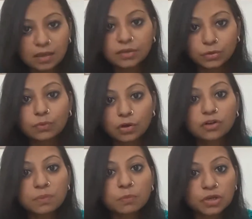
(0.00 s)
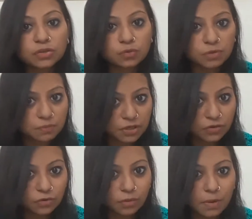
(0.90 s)
you will not be putting so much
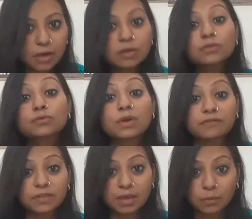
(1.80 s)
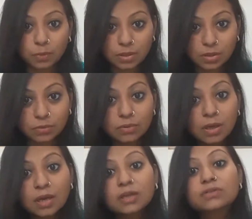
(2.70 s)
pressure on your partner to do everything with you,
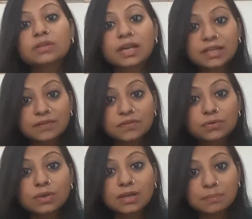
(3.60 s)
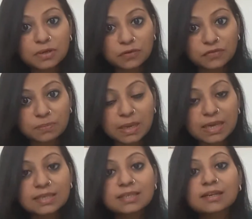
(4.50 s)
so that gives you a little bit of
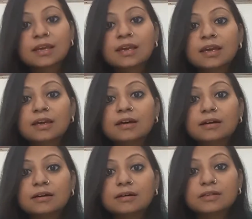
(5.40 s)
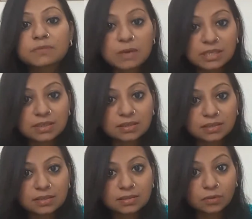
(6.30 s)
space, and space
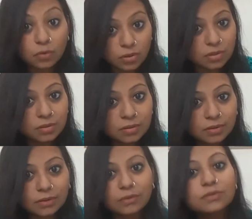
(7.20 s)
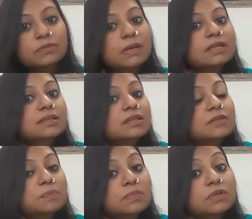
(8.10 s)
is good.
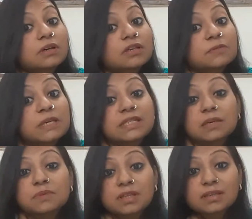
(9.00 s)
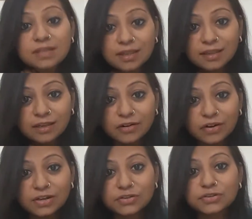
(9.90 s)
Space keeps things healthy in a
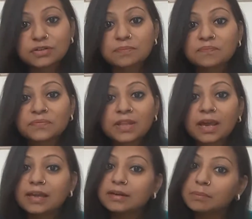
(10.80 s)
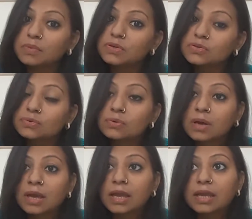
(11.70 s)
relationship. And number two,
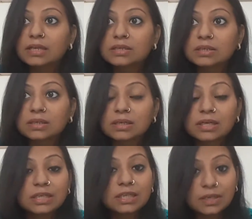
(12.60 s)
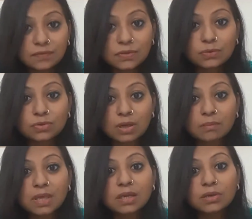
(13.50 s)
it gives you
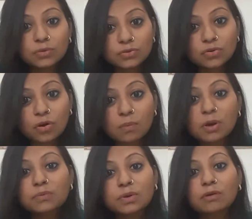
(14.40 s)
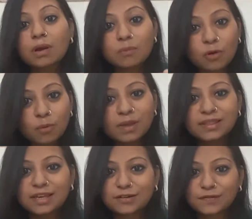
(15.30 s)
something new to talk about when you come home at
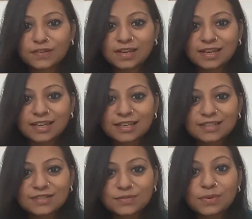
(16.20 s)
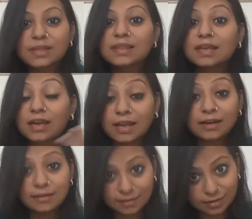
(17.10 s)
the end of the day. So
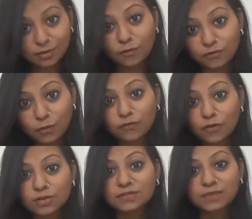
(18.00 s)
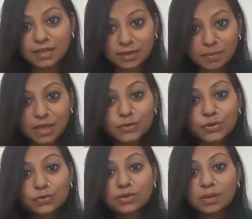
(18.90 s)
of course, when it applies to
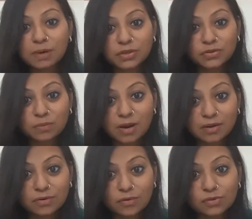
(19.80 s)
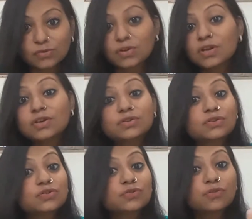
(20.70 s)
you, it applies to your partner also. So
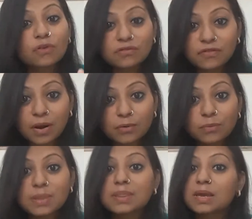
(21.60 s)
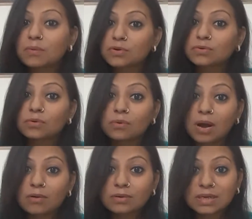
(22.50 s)
you should not frown when they want to go
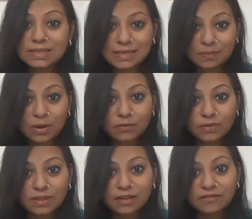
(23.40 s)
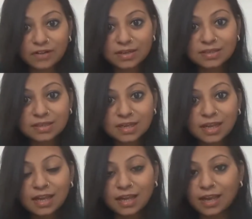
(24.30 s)
out and step out with their friends
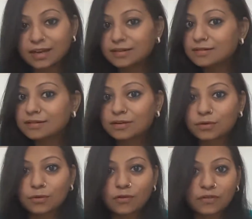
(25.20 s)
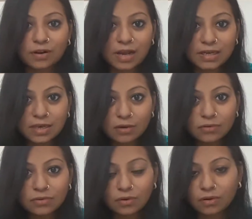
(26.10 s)
and go for a night
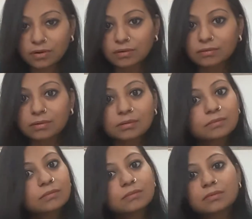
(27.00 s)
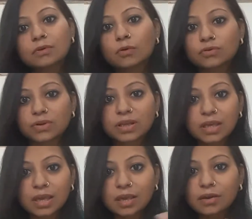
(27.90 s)
out, or go
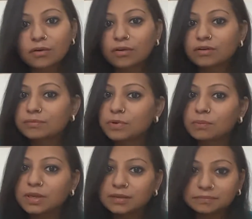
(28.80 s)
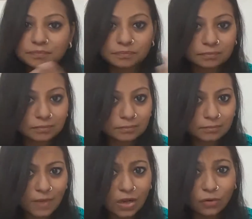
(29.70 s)
drinking, or probably
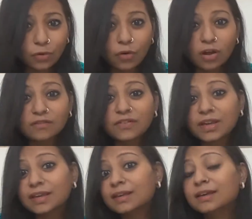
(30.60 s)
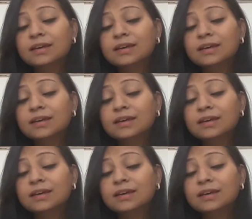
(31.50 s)
go golfing,